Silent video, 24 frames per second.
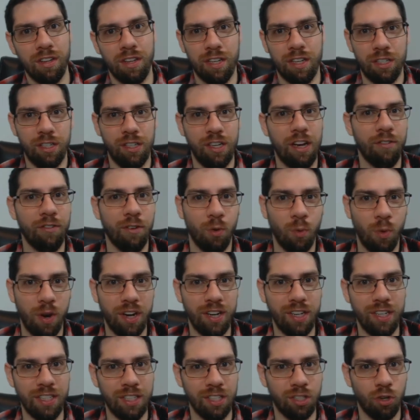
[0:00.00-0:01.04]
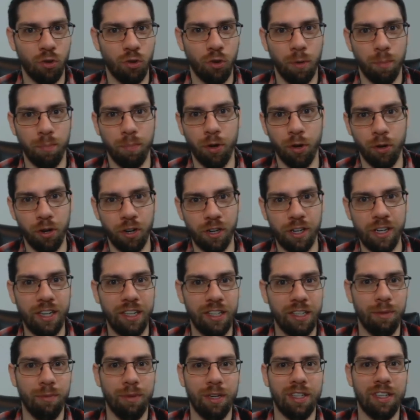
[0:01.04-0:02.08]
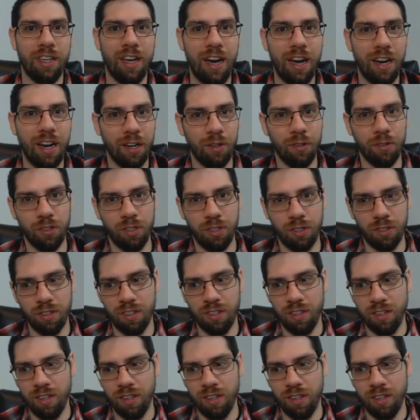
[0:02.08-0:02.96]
Like you have a Wendy's or a Burger King and a McDonald's.